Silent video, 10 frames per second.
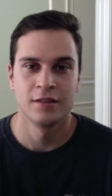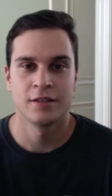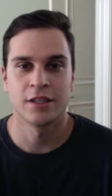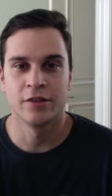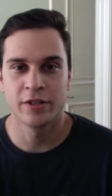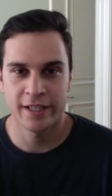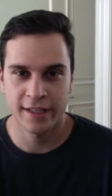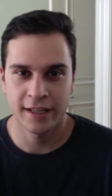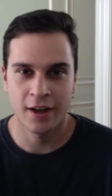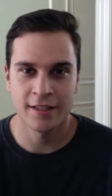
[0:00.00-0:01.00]
So U C L
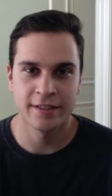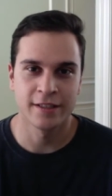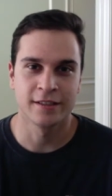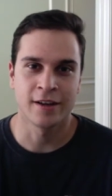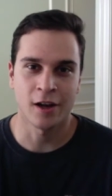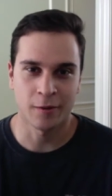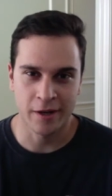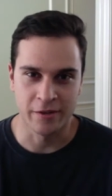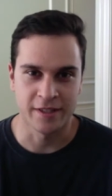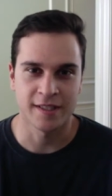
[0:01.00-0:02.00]
A lost to
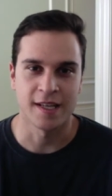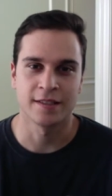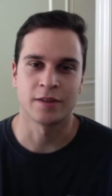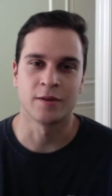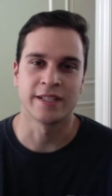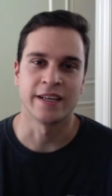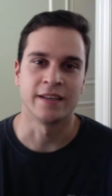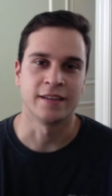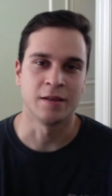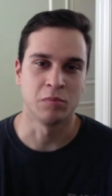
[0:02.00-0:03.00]
Colorado this last
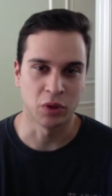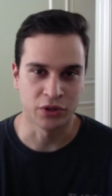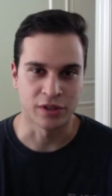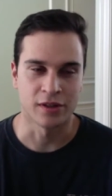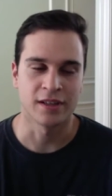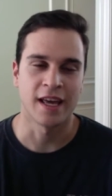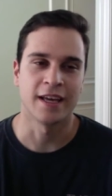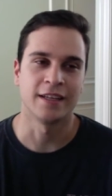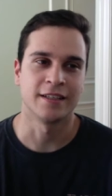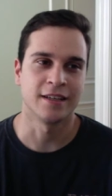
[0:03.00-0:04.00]
Thursday in Boulder,
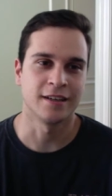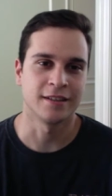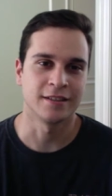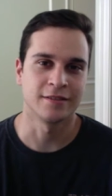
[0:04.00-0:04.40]
and uh,